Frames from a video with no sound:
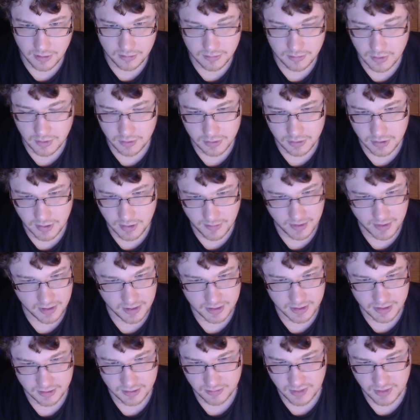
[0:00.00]
Mostly
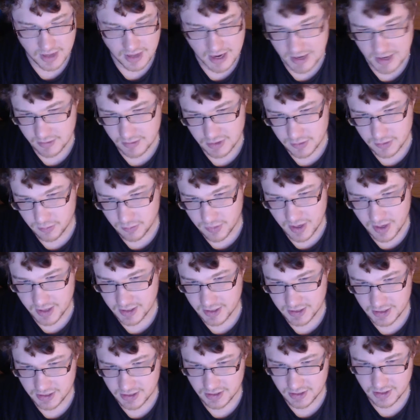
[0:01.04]
because of time,
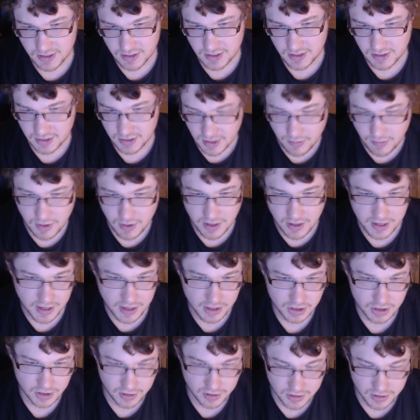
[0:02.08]
space,
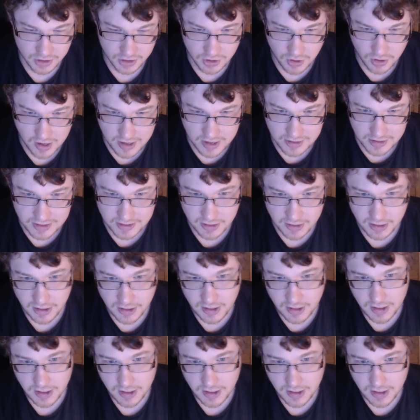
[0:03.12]
communication constraints.